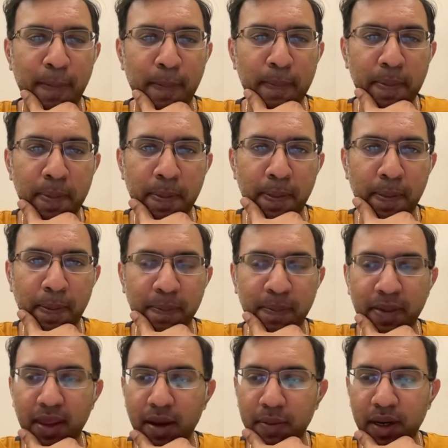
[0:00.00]

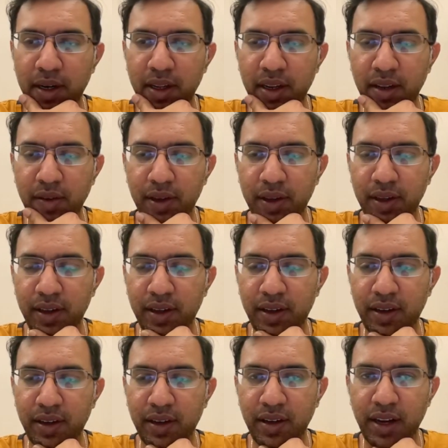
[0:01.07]
But anyway,
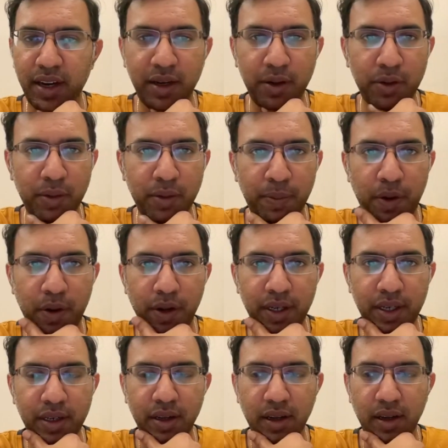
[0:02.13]
getting to the
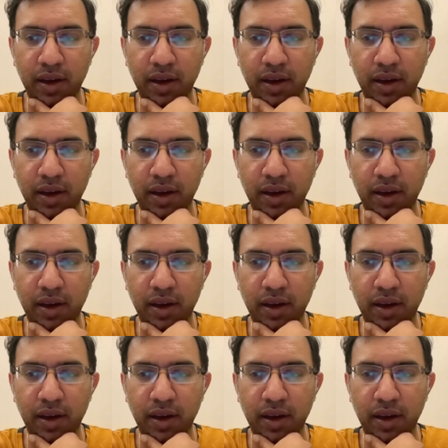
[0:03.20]
point,